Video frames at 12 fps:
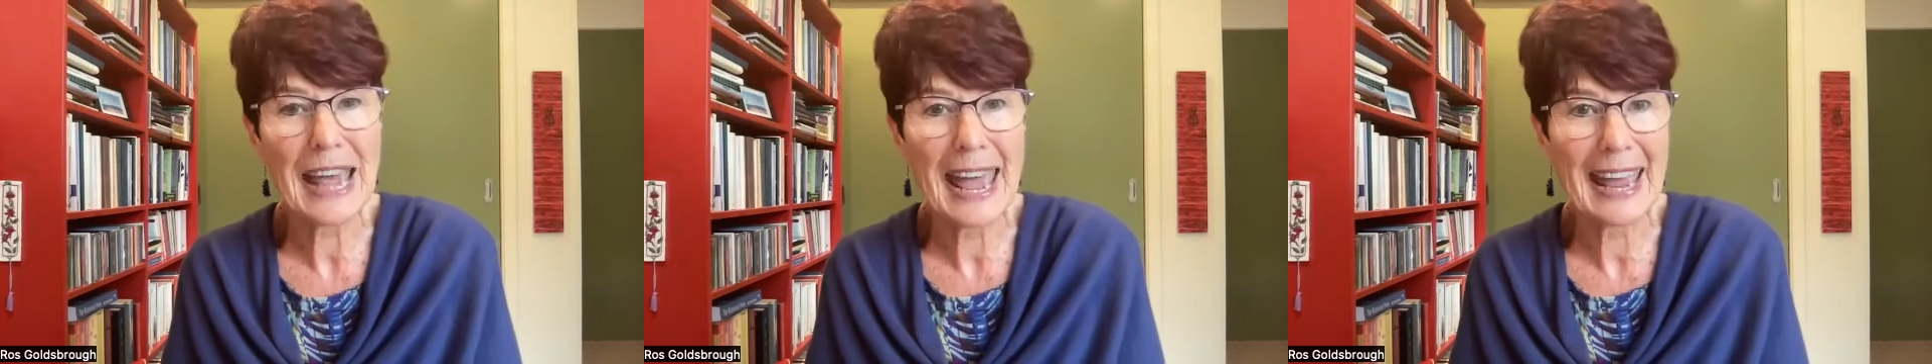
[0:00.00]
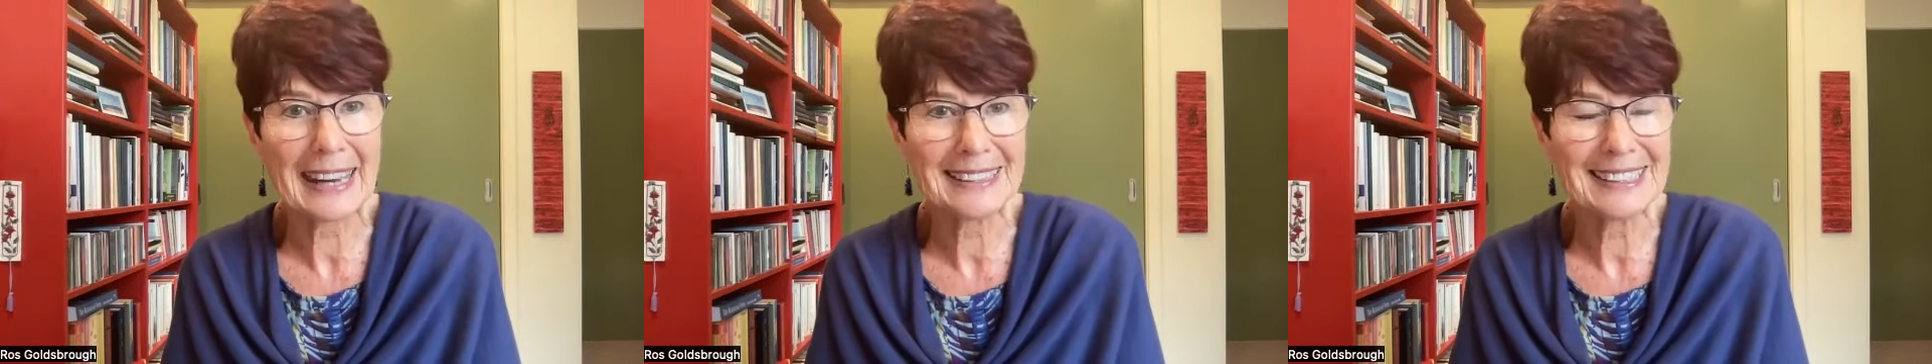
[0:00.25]

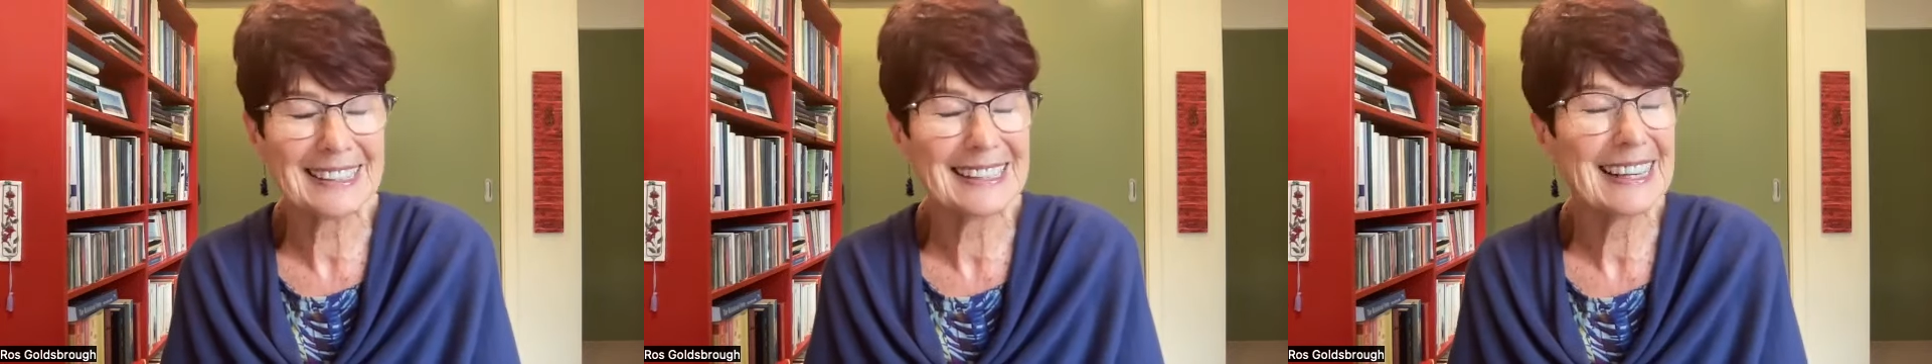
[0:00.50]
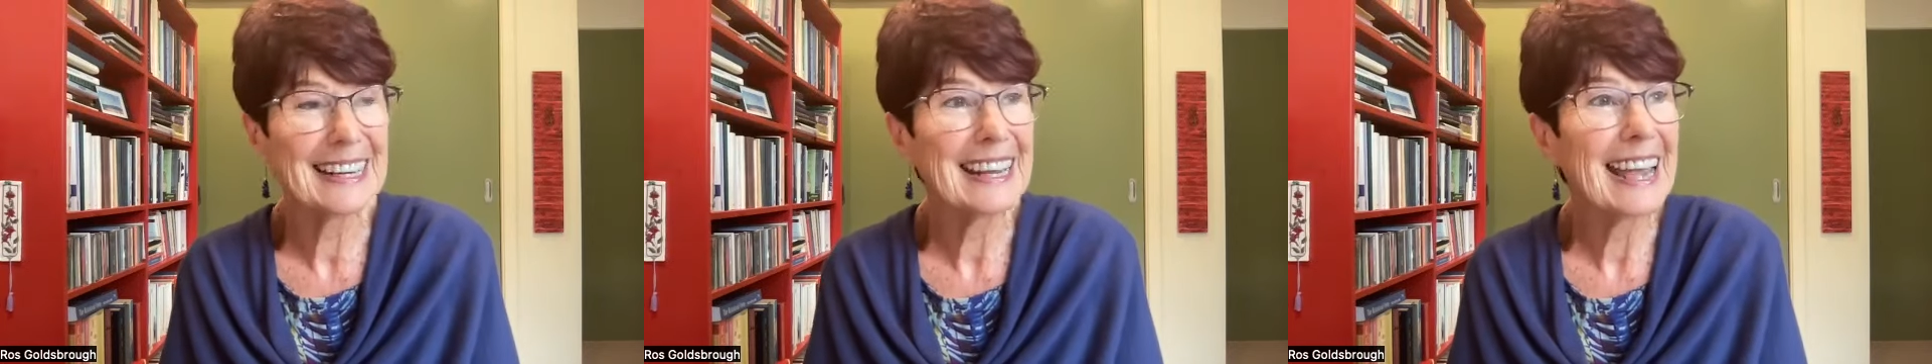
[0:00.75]

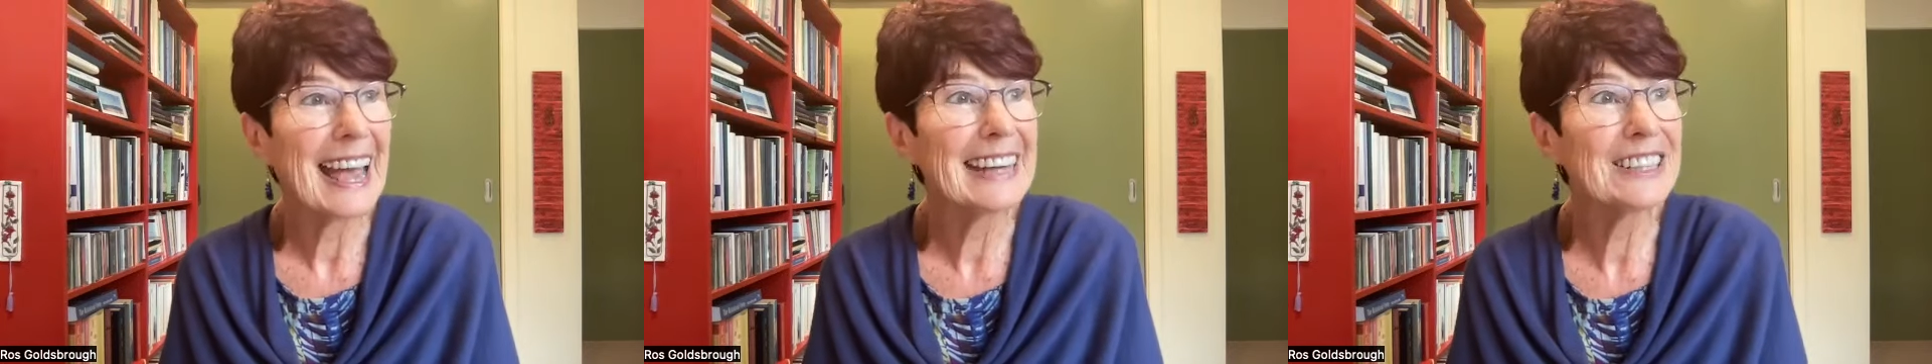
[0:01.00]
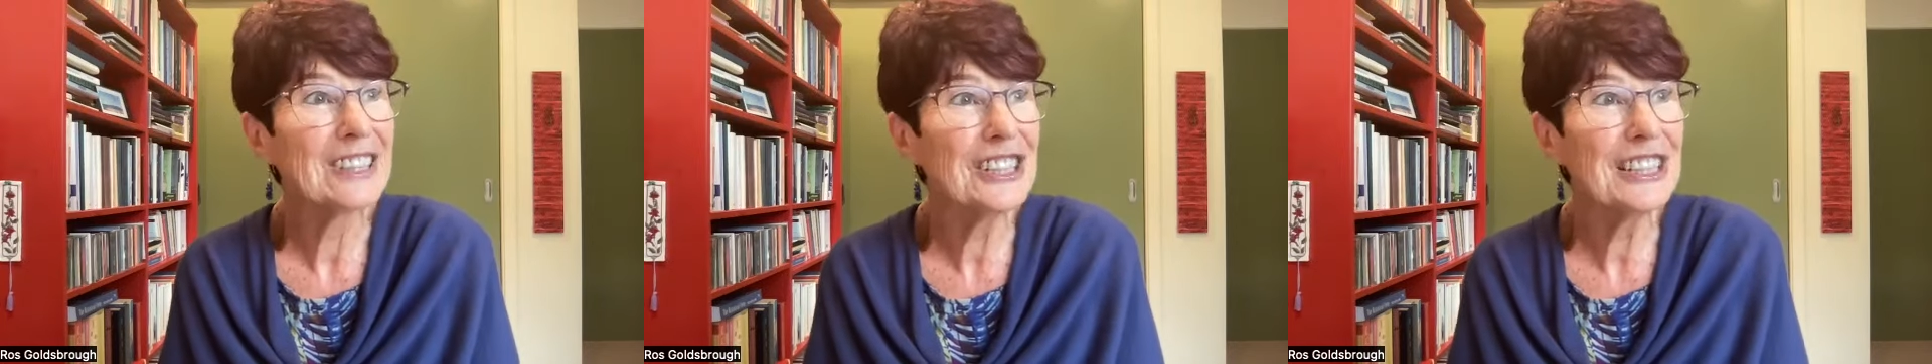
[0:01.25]
hands
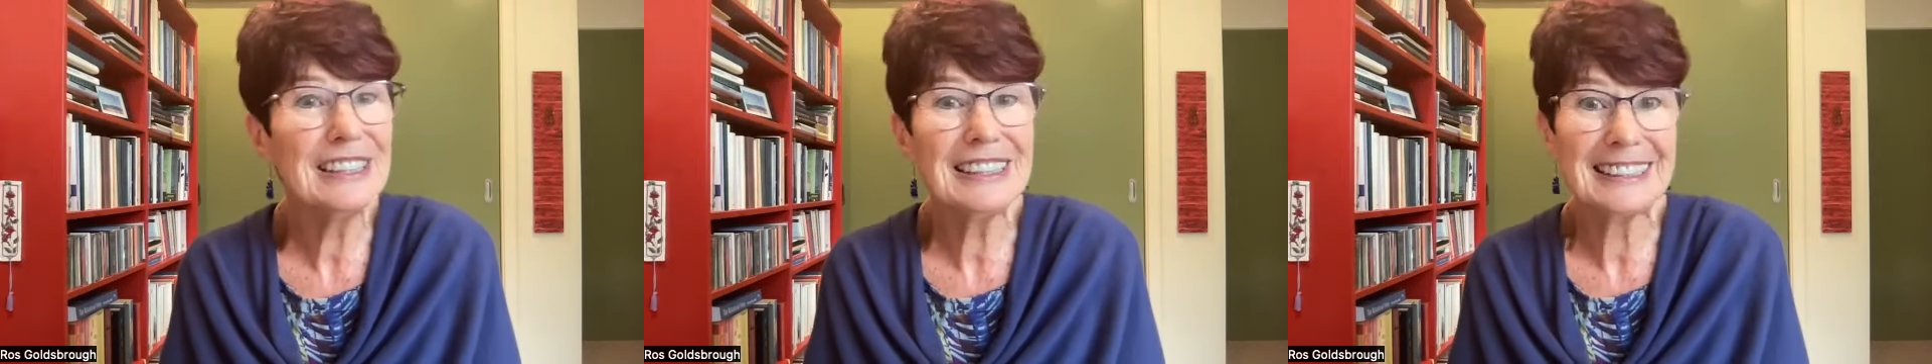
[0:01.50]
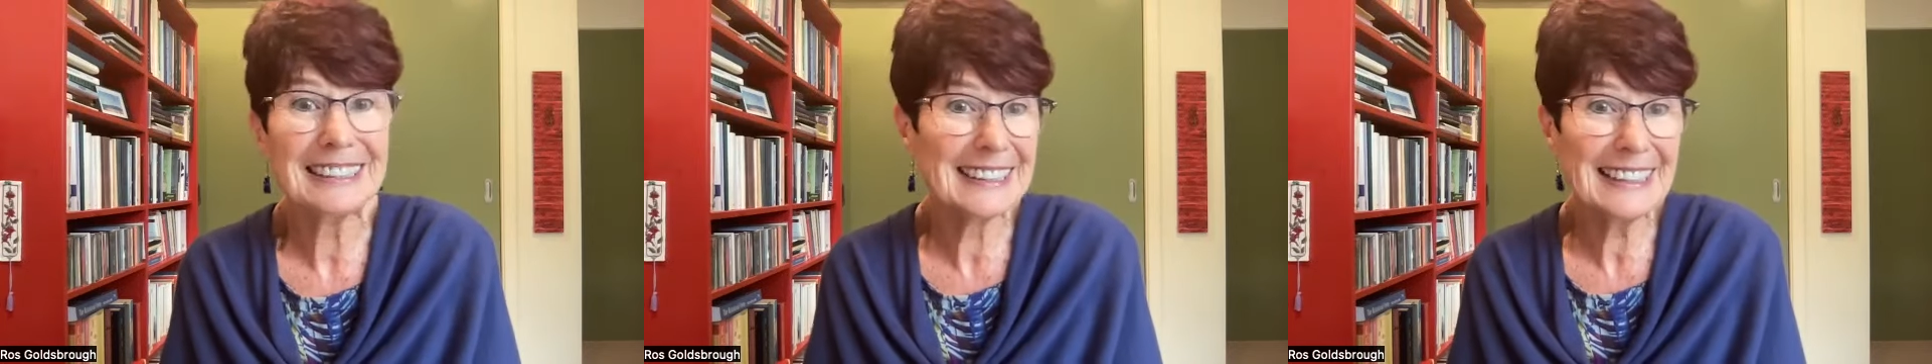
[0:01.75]
and
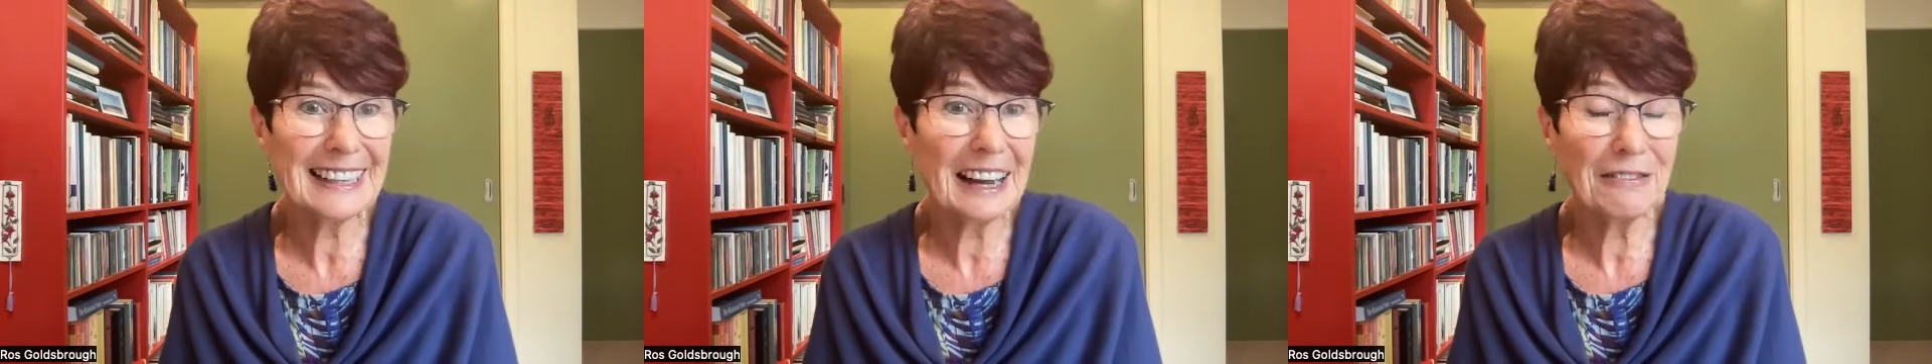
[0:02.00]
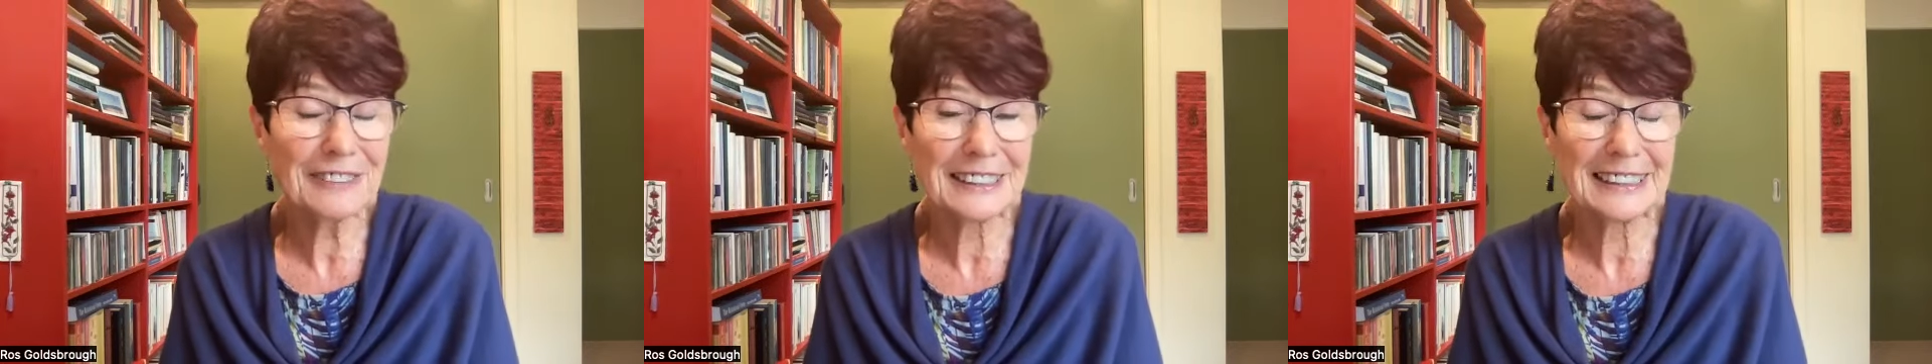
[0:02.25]
she
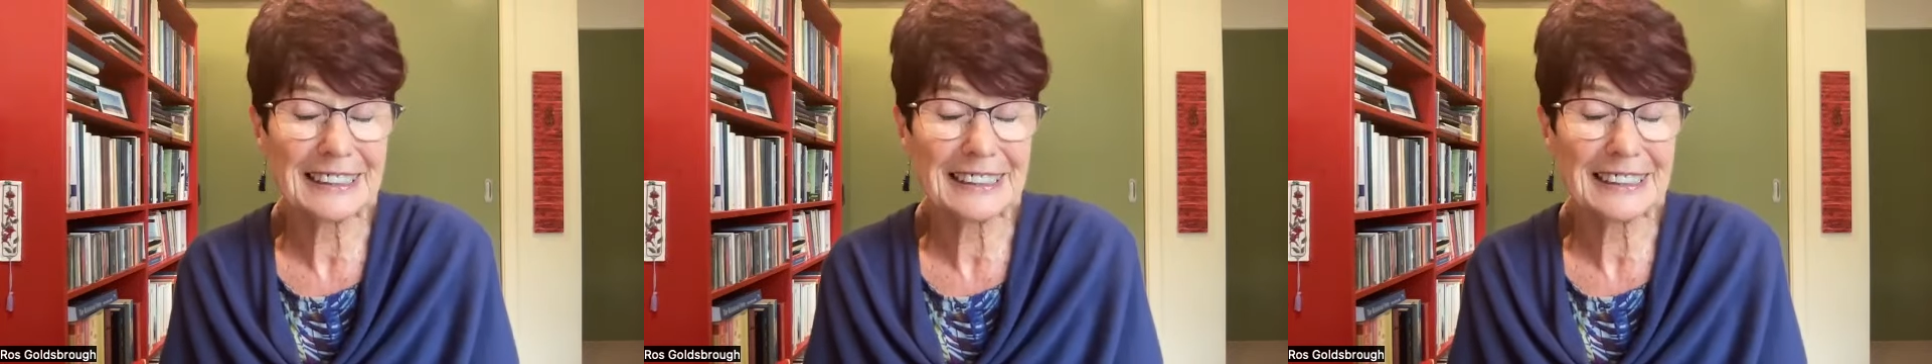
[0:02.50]
loved